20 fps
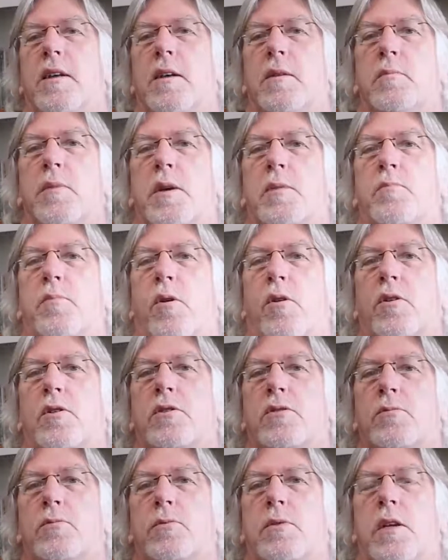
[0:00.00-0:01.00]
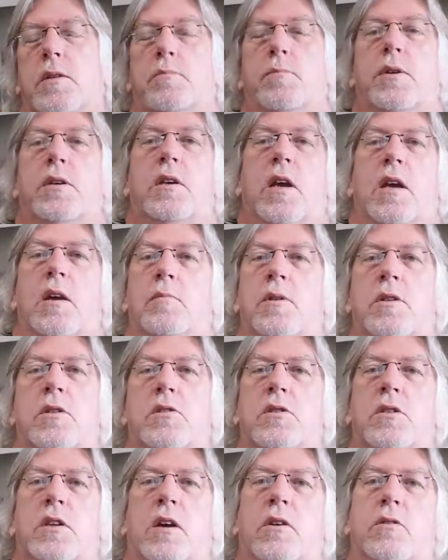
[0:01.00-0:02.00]
Mick Box. That became his
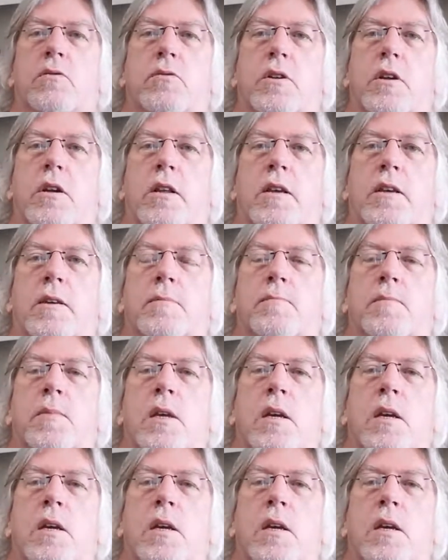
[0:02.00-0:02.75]
sound, really.